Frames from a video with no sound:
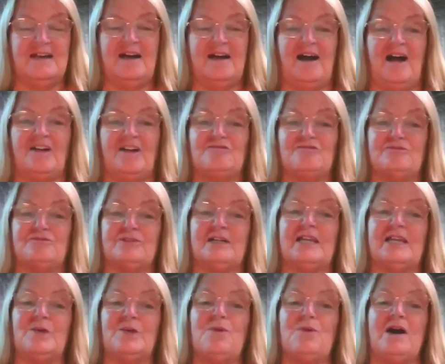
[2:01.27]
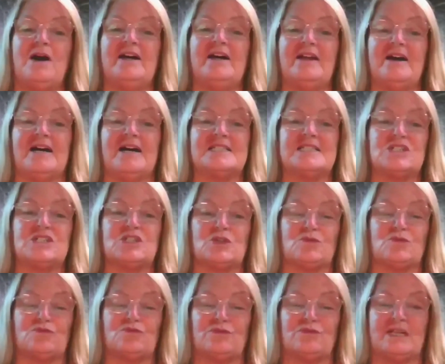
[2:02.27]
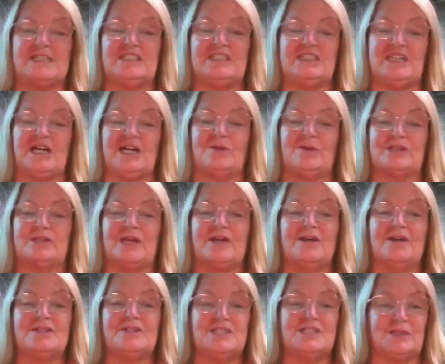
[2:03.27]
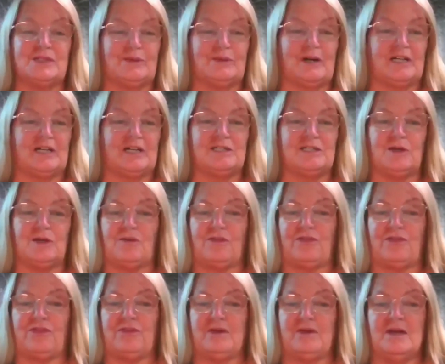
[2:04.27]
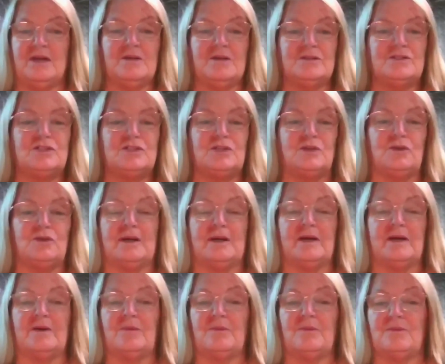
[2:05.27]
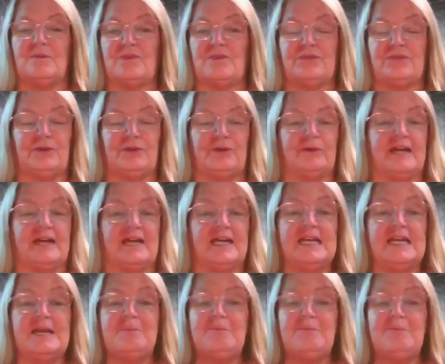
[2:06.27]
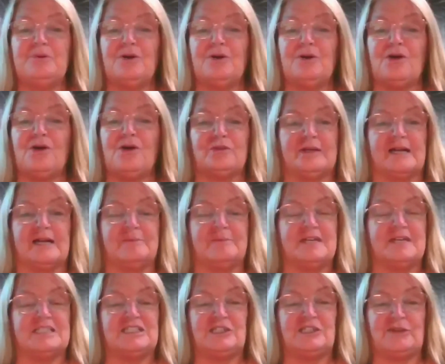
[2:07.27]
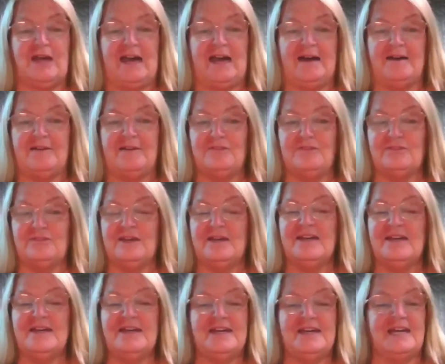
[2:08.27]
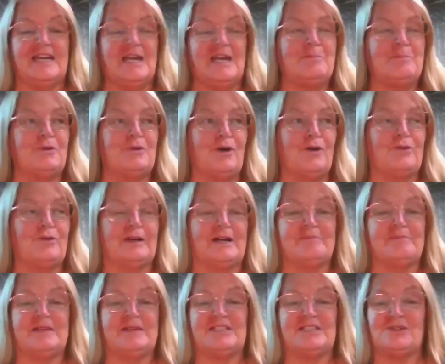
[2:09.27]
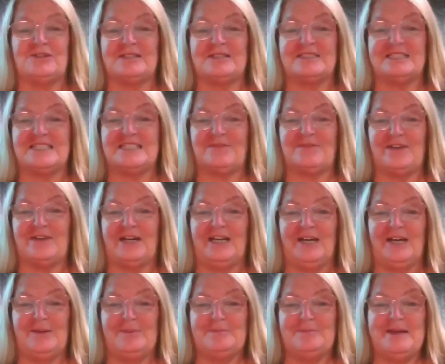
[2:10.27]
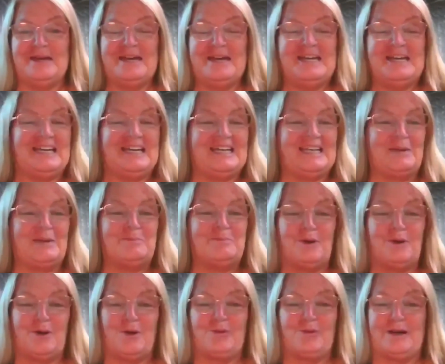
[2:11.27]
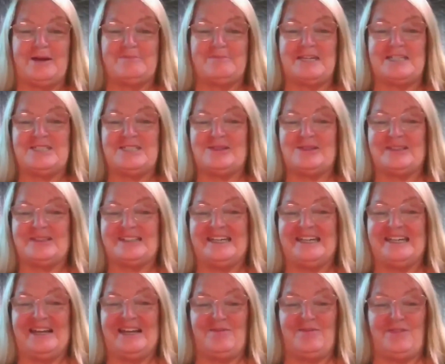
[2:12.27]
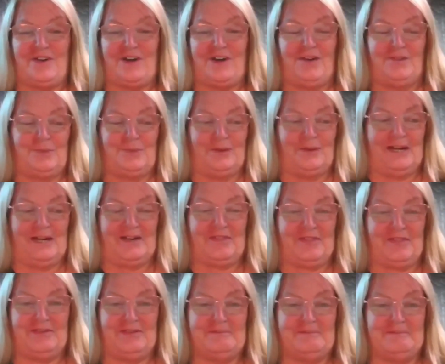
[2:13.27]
I really want us to reach out to our youth through any program that you have, any program that you can develop, any program that you can get involved with.